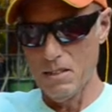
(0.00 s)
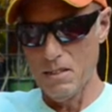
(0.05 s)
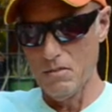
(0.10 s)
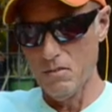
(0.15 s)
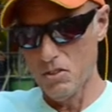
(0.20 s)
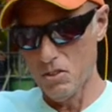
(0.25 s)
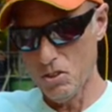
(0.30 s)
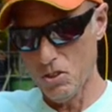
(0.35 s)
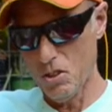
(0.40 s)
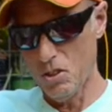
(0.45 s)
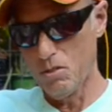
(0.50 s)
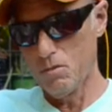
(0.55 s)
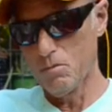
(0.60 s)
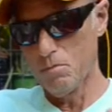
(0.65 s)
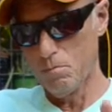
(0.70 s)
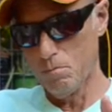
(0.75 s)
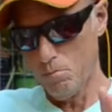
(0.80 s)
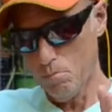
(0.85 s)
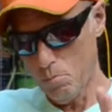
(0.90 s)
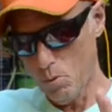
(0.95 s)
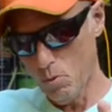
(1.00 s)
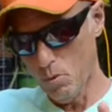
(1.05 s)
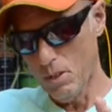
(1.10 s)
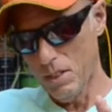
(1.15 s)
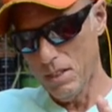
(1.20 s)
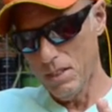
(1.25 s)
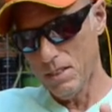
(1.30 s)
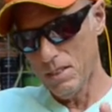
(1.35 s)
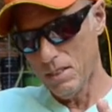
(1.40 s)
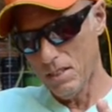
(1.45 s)
of a certain
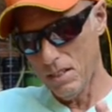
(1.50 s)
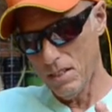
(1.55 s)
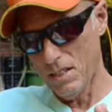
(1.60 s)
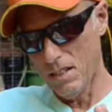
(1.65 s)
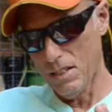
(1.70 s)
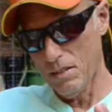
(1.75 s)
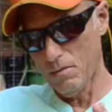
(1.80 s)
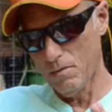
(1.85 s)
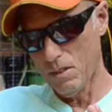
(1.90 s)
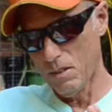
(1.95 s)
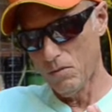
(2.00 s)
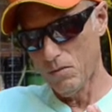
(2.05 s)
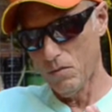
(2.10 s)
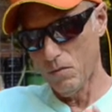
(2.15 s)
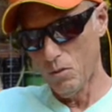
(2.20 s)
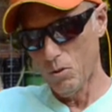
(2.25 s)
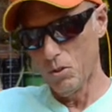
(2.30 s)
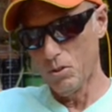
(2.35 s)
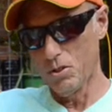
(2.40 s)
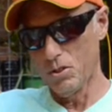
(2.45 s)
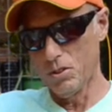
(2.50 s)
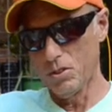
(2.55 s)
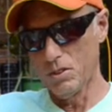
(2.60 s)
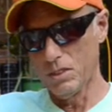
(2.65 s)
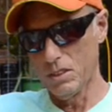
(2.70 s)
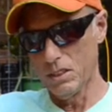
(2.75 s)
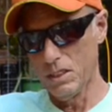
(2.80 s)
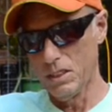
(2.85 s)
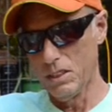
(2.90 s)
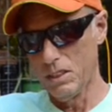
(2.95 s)
point in time.
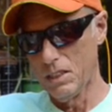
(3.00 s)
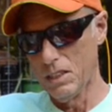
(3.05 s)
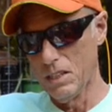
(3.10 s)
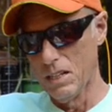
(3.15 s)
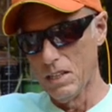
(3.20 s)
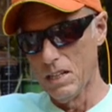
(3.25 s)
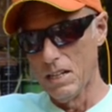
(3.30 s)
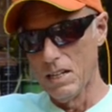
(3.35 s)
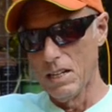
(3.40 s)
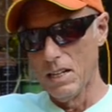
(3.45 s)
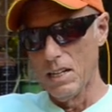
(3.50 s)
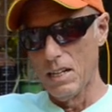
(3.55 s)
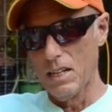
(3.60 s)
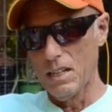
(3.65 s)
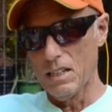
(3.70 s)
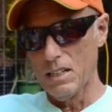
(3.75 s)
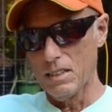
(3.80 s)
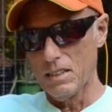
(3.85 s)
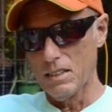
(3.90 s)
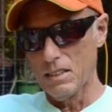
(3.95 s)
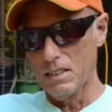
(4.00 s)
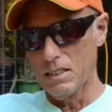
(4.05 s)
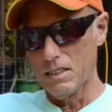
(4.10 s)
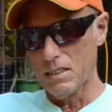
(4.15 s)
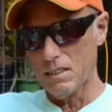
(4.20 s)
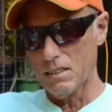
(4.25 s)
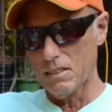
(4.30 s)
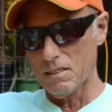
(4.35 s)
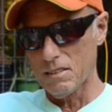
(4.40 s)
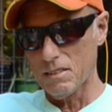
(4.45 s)
Unfortunately, I
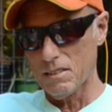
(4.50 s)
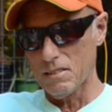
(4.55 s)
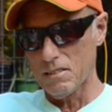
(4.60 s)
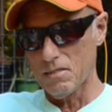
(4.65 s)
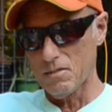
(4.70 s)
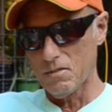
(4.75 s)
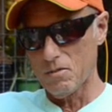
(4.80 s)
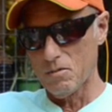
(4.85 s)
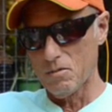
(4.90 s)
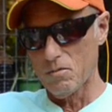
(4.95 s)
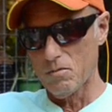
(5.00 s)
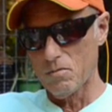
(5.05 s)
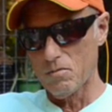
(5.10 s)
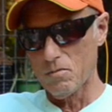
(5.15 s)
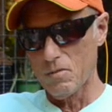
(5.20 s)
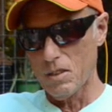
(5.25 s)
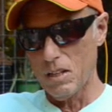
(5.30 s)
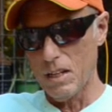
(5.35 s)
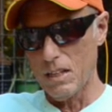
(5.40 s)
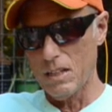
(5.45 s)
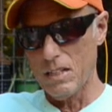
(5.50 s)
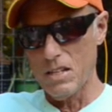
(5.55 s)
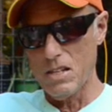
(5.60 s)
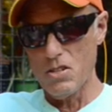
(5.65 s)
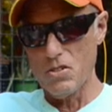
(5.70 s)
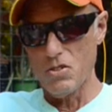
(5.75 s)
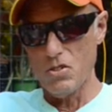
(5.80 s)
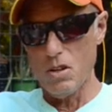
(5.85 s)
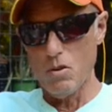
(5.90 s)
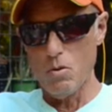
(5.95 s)

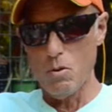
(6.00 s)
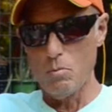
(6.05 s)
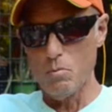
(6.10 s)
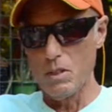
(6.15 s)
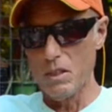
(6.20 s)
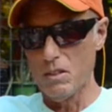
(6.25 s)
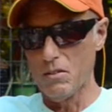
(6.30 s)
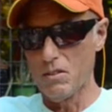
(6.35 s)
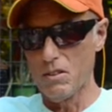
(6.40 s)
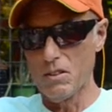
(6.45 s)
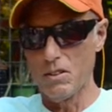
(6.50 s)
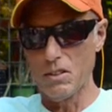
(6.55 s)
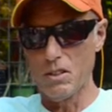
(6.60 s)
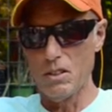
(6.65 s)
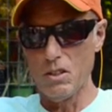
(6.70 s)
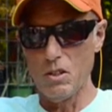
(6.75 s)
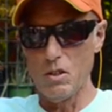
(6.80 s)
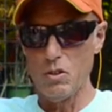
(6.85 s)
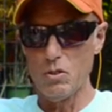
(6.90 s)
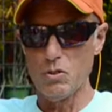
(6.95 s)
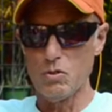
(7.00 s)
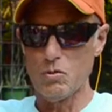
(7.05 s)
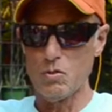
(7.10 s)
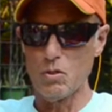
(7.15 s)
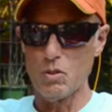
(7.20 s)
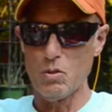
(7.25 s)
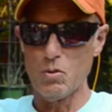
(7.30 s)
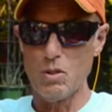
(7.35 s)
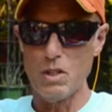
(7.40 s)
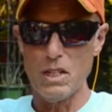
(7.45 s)
guess I won't be living on the coast
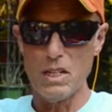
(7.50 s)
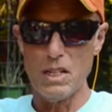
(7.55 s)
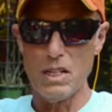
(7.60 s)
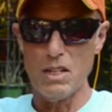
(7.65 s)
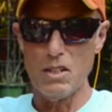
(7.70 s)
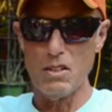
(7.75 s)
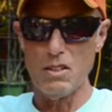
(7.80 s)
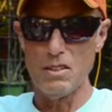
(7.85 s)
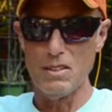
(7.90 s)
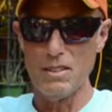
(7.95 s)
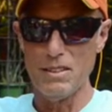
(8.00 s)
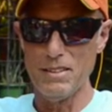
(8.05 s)
for a while,